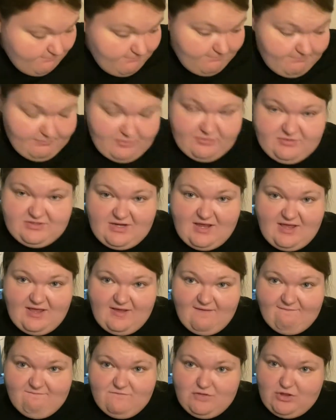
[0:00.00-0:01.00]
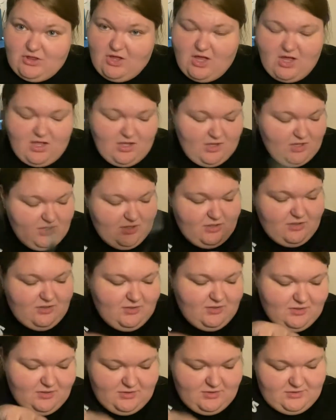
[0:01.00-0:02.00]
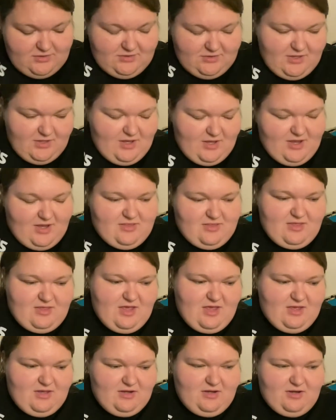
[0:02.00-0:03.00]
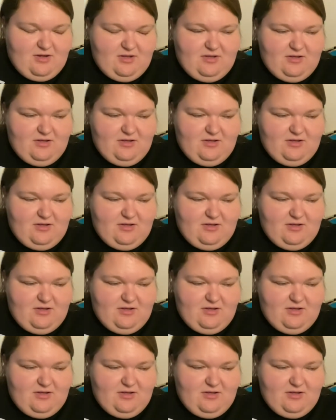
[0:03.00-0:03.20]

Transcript: birthday vlog. And then